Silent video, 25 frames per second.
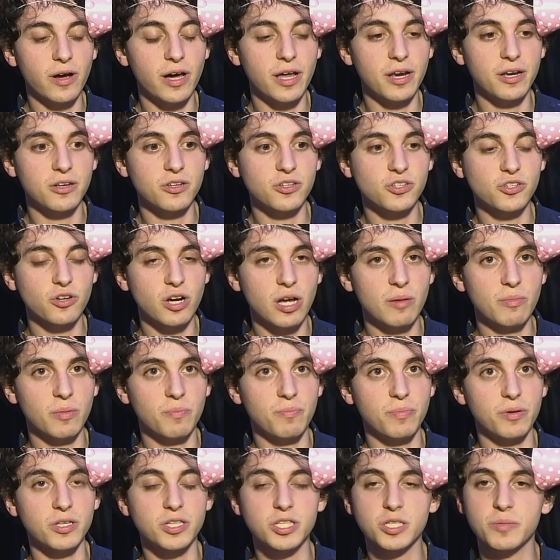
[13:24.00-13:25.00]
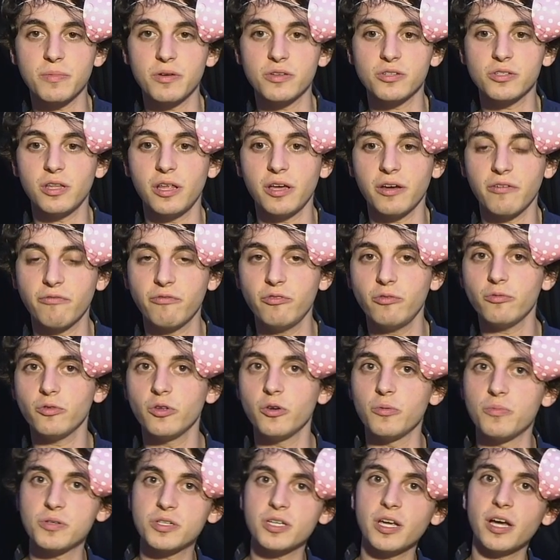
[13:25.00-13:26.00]
how to describe it, but it smells like Froot
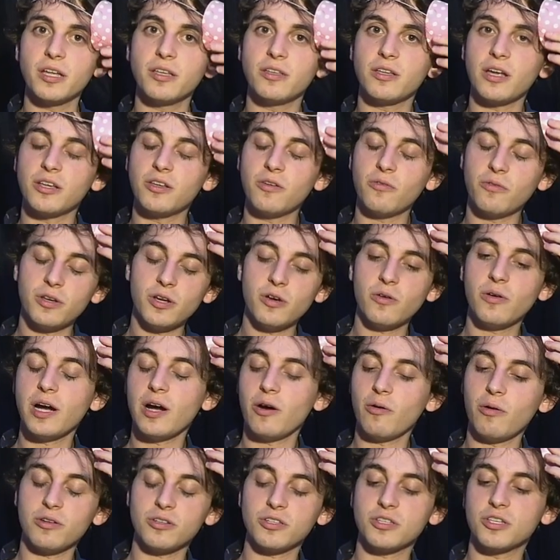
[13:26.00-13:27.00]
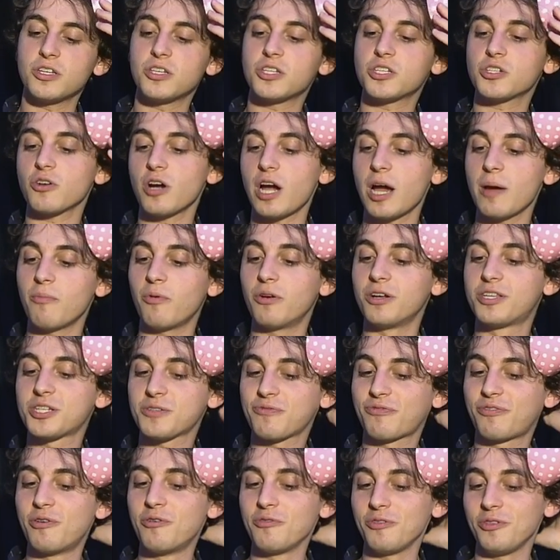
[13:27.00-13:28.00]
Loops. I, I don't know how else to describe what
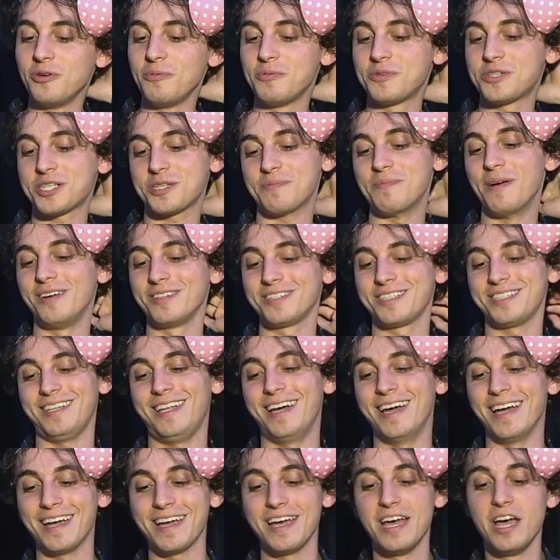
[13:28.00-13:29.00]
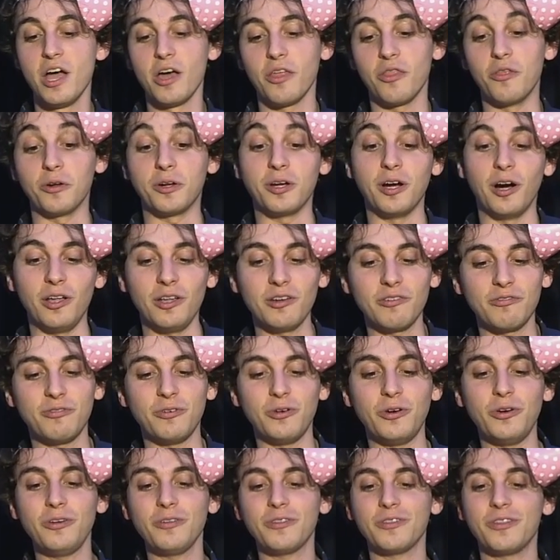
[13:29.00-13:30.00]
Froot Loops smells like. They're
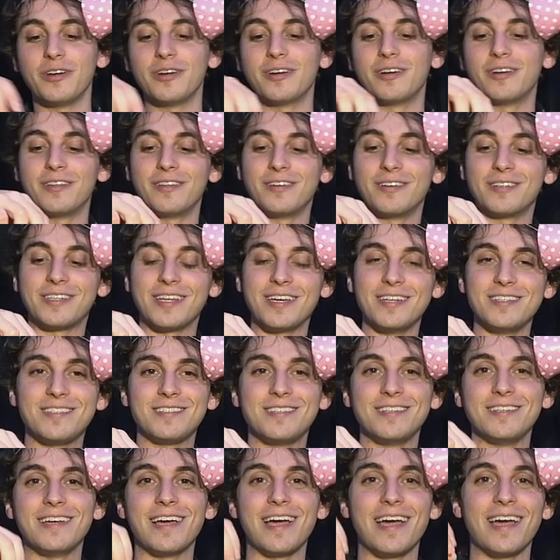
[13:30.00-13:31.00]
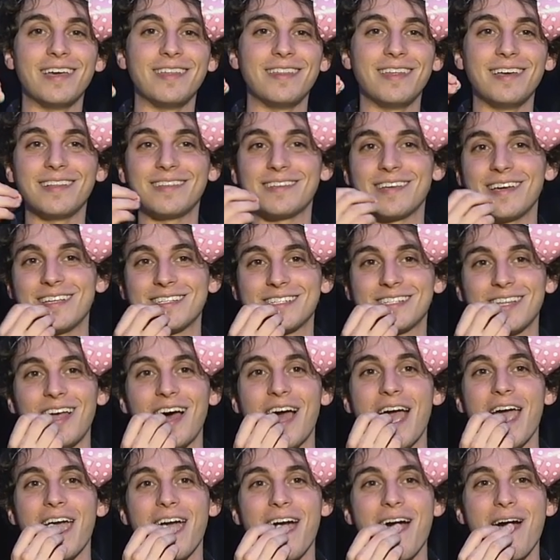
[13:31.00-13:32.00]
colorful, they're, they're tasty, and they taste
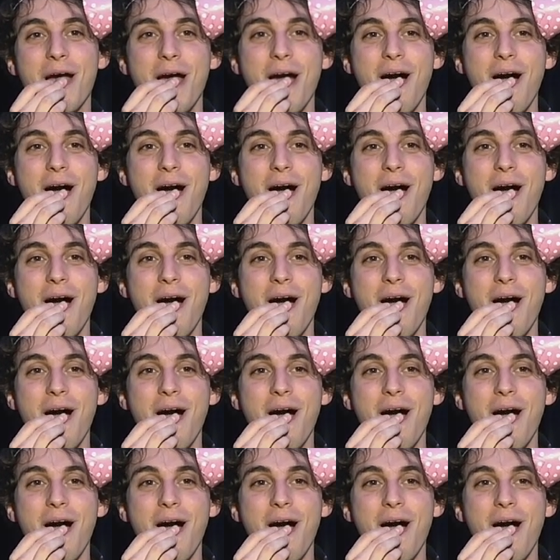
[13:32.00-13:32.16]
like...